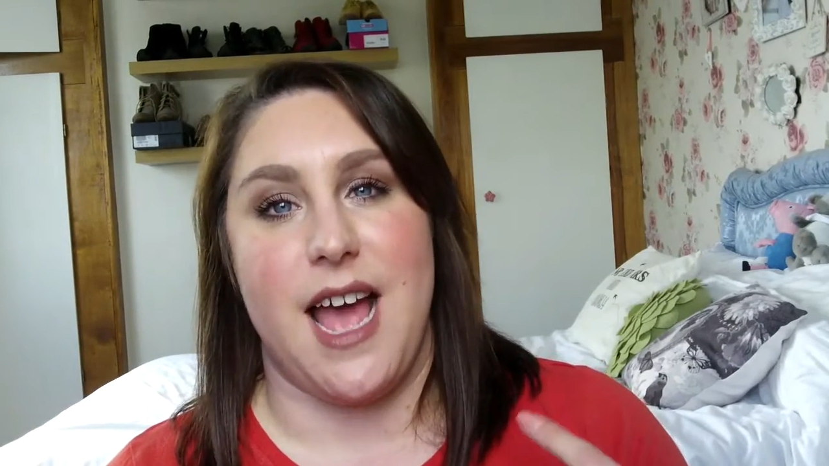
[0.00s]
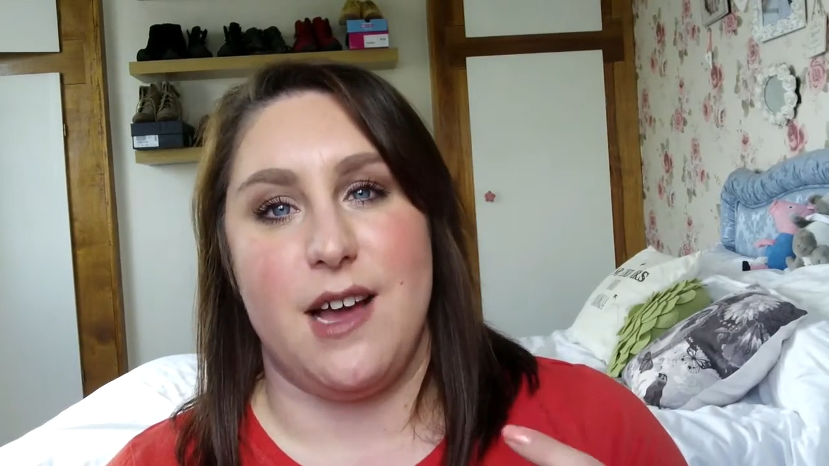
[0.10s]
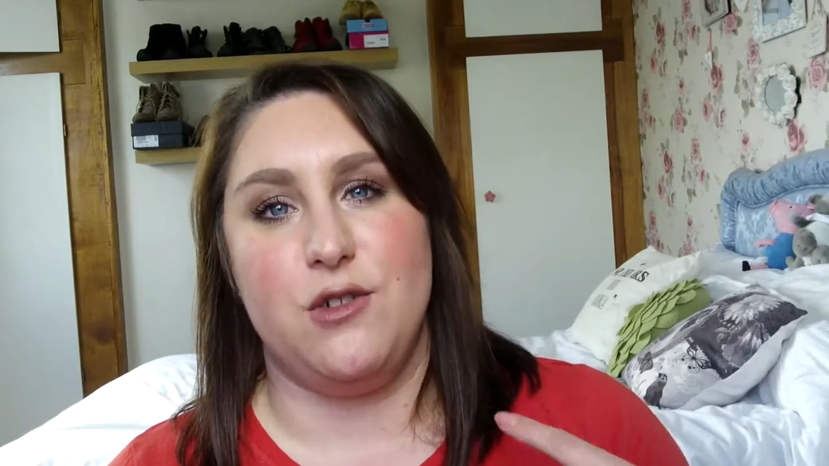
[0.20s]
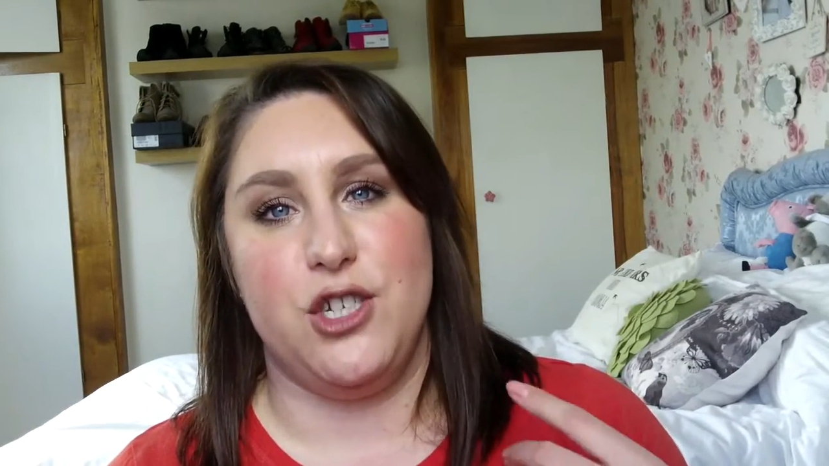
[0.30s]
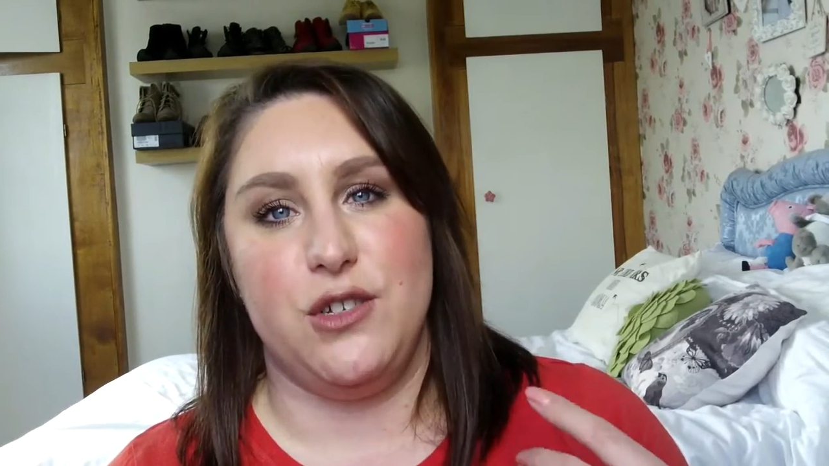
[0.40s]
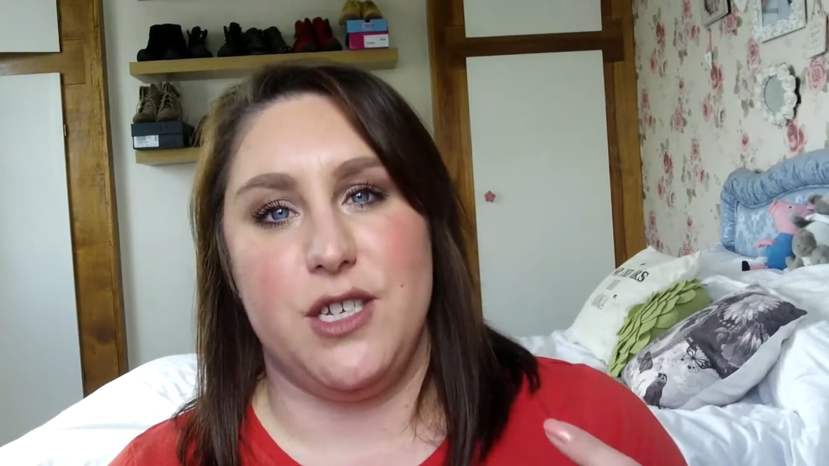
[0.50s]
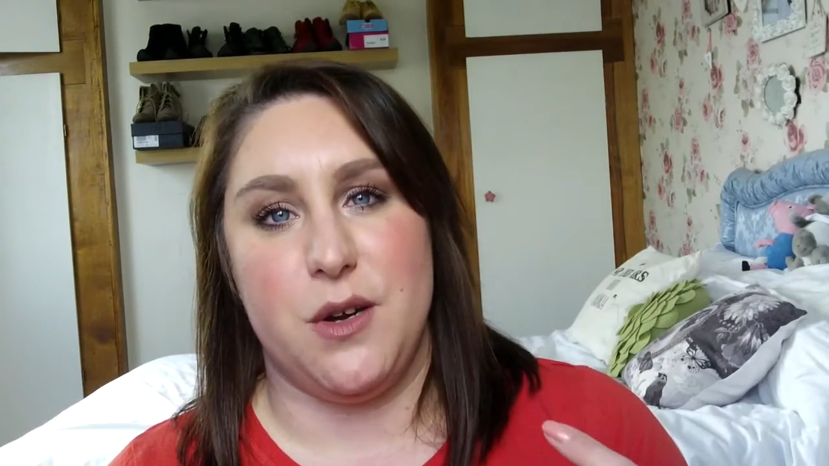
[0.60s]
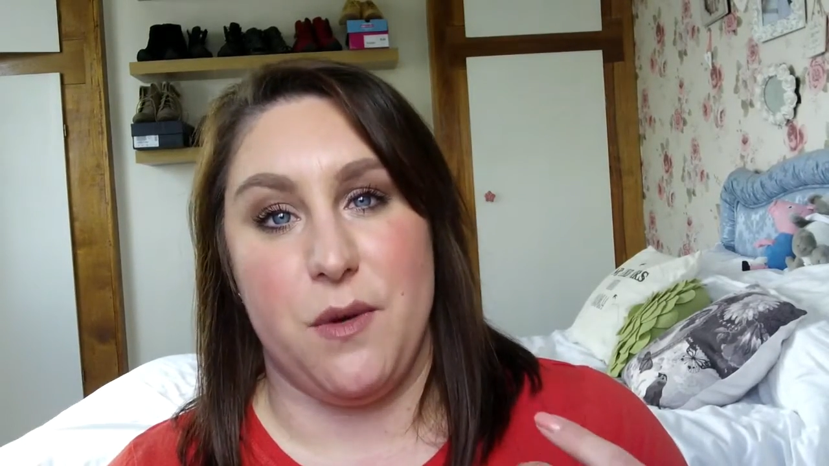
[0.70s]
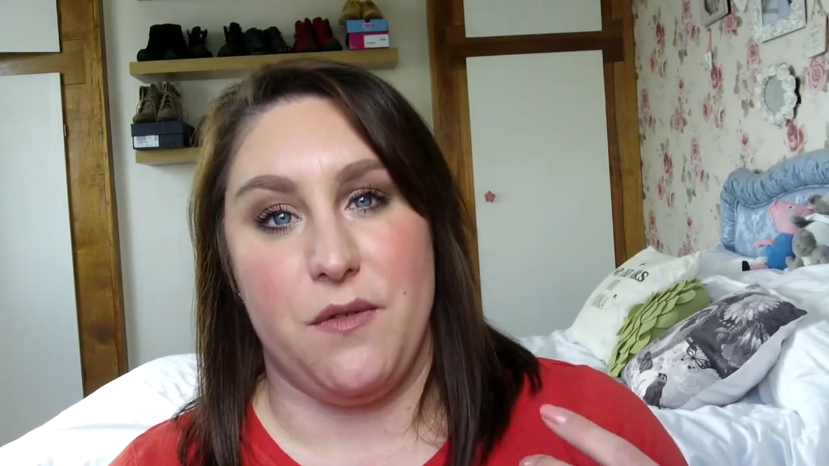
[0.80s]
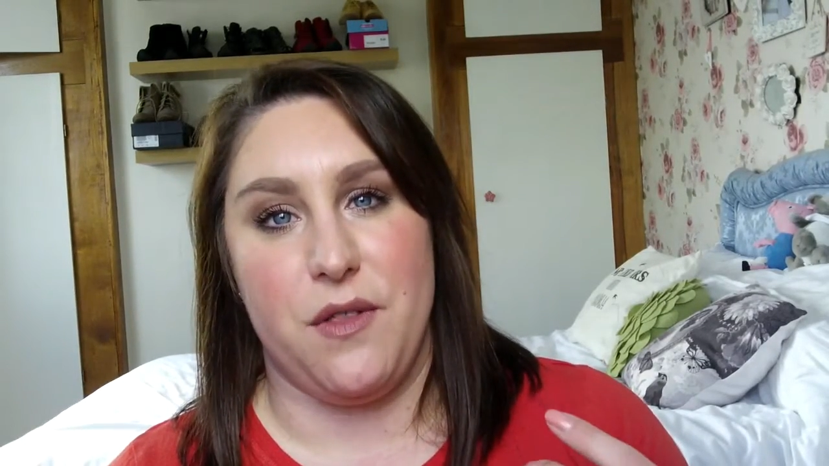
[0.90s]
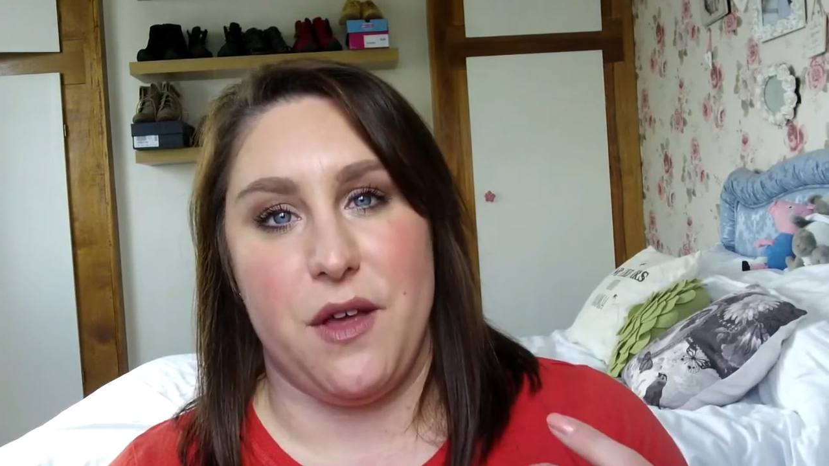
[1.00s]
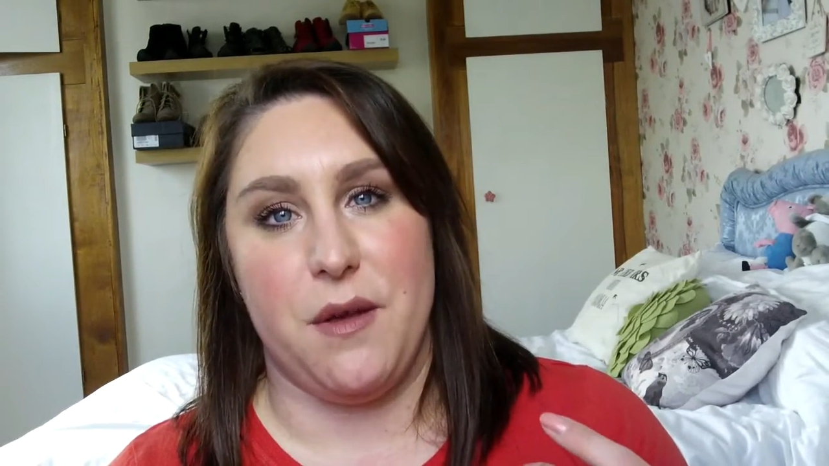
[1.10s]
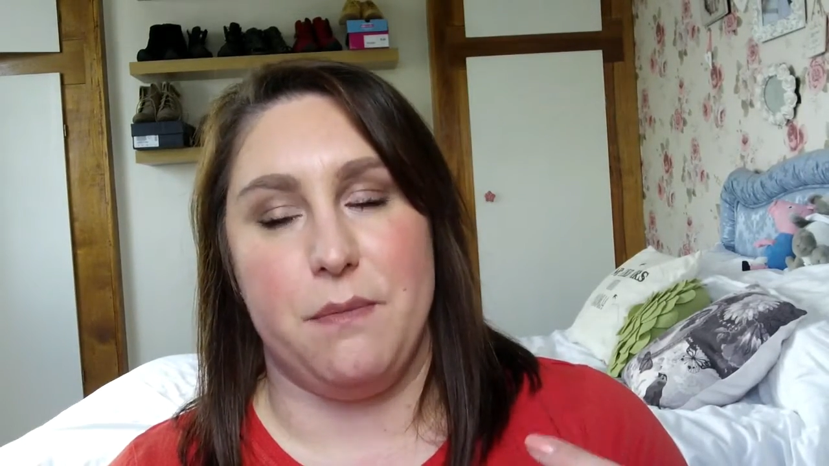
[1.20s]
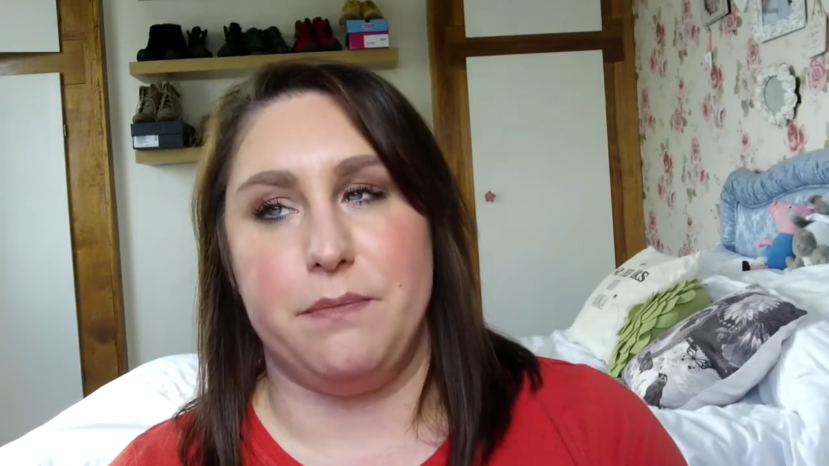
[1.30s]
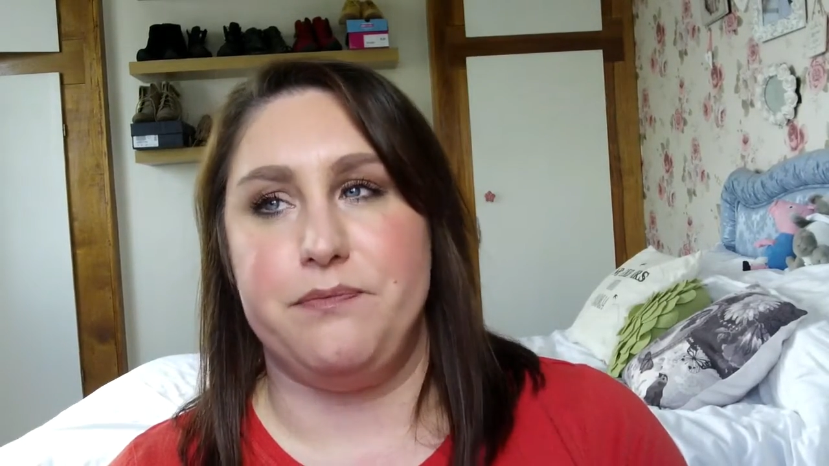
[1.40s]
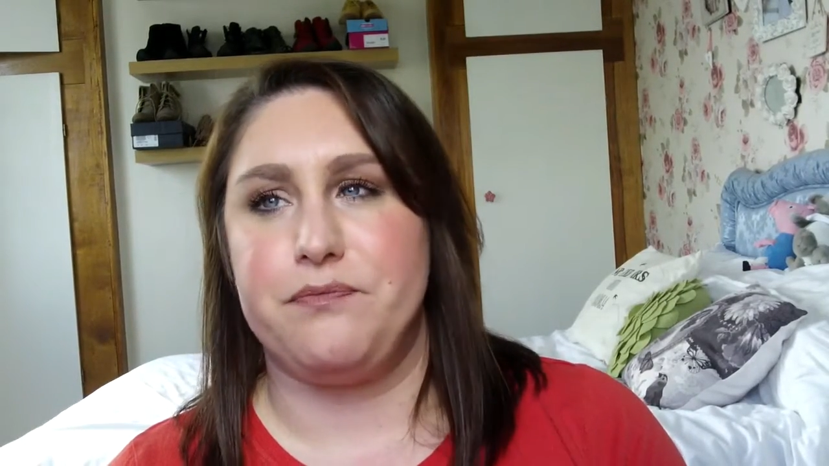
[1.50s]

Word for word: how do you deal with them,